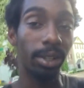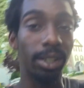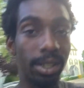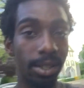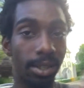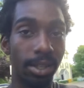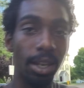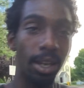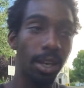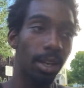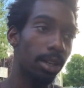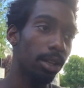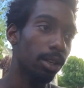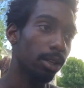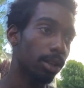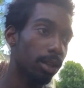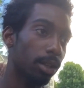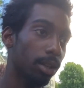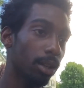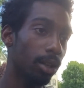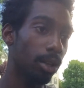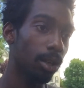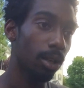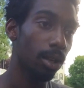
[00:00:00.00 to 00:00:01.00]
take
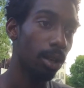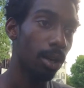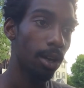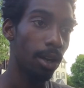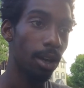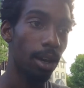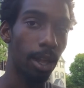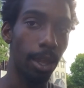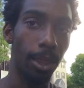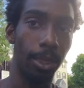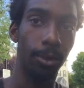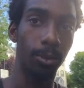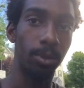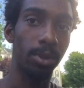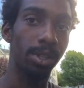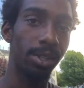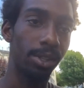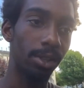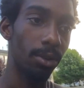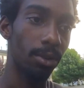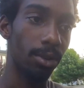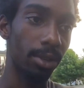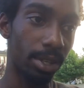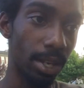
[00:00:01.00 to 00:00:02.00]
a 3
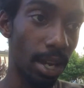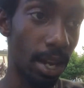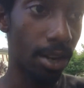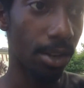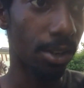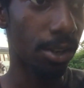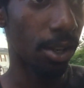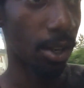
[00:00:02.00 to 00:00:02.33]
Series engine